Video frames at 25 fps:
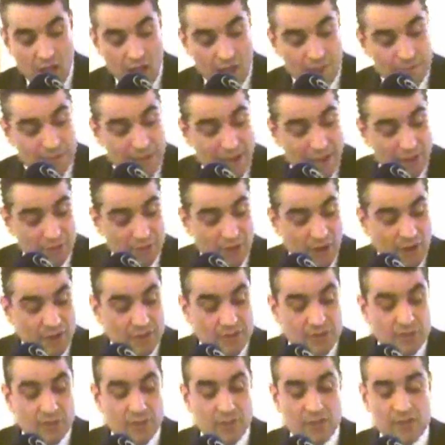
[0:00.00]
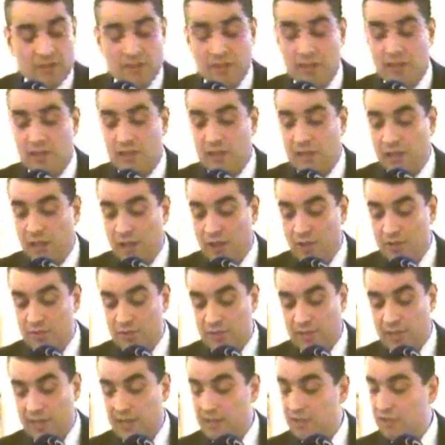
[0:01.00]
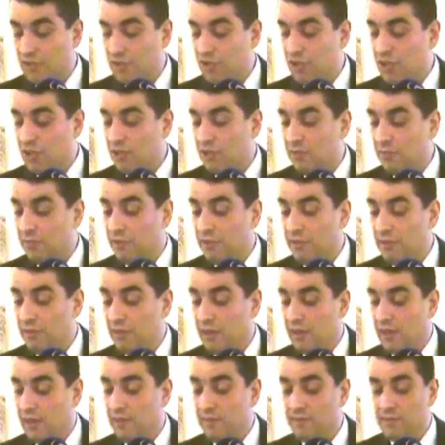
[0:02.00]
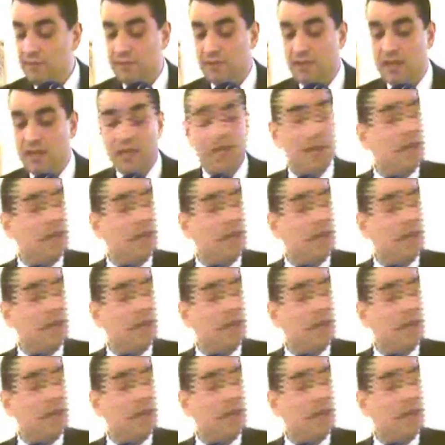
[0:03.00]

I'm now going to close, ladies and gentlemen, and